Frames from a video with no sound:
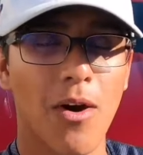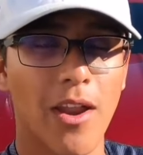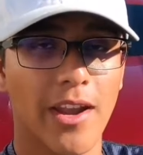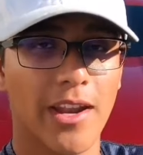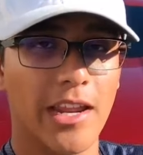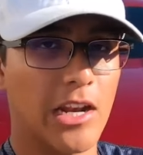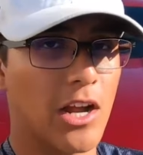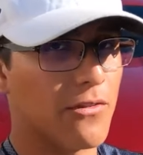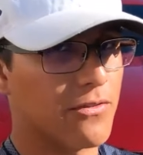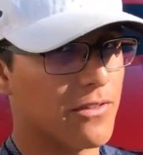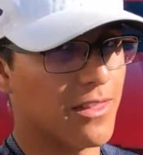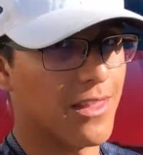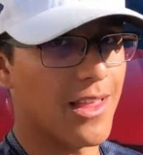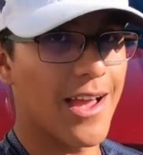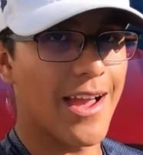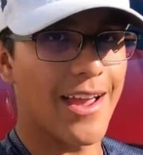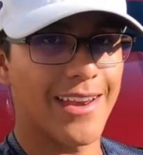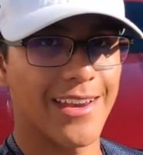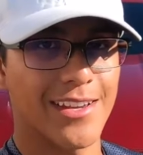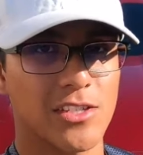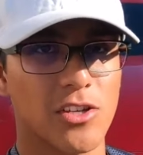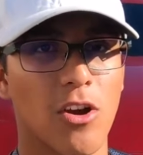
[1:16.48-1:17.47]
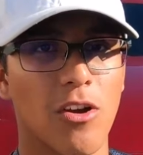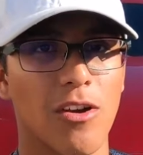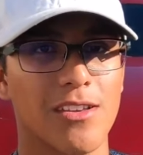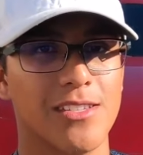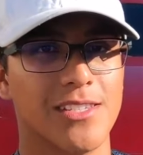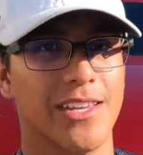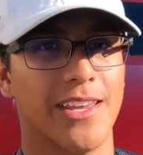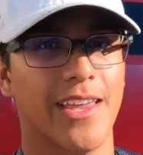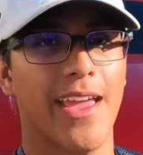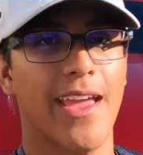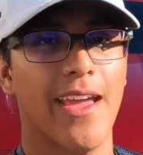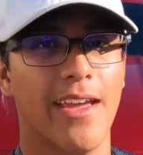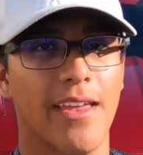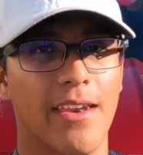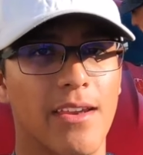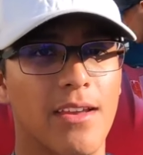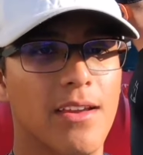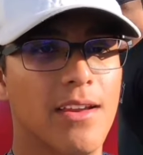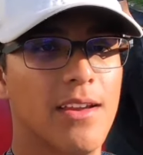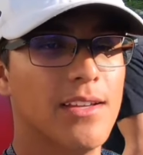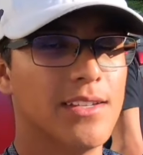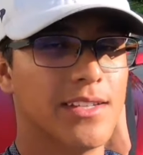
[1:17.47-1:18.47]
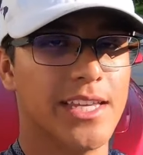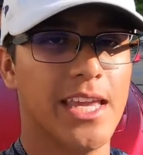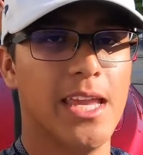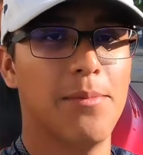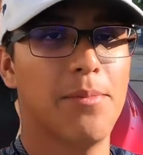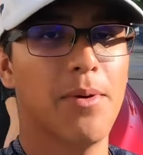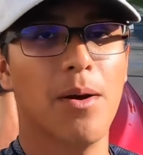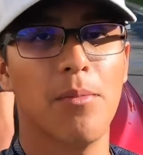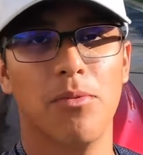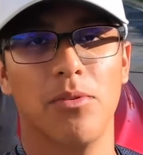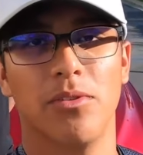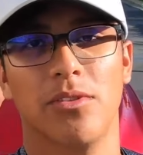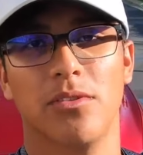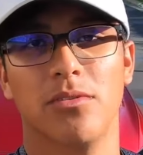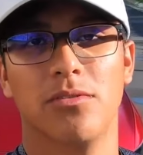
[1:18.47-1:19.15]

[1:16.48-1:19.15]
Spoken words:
want to get off the line as hard as you can to keep up with